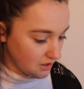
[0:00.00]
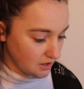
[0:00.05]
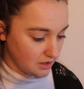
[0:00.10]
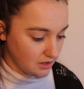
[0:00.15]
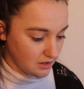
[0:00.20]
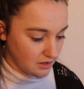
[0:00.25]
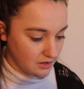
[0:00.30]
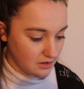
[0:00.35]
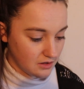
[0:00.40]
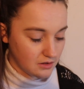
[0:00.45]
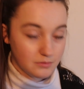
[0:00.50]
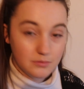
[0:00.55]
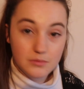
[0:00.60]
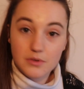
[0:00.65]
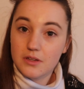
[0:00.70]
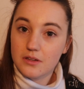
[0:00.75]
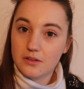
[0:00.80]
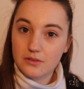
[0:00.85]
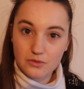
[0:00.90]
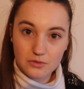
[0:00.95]

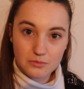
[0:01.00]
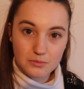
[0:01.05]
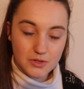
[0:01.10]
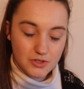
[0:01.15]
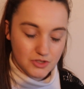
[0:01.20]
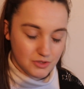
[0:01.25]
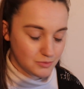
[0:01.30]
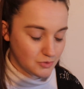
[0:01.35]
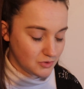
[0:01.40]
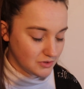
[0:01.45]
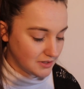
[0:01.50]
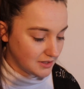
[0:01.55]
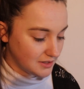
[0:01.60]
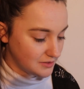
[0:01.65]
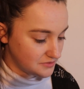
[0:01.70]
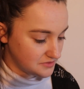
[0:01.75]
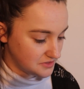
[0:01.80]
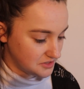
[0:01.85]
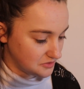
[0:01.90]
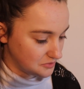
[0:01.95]
Not much more
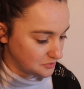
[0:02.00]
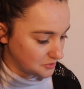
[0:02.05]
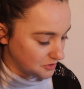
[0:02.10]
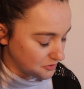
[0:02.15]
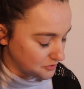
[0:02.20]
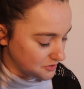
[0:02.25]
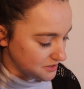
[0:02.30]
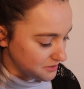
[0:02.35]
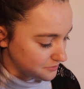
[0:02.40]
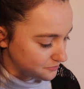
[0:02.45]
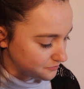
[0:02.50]
left, don't worry.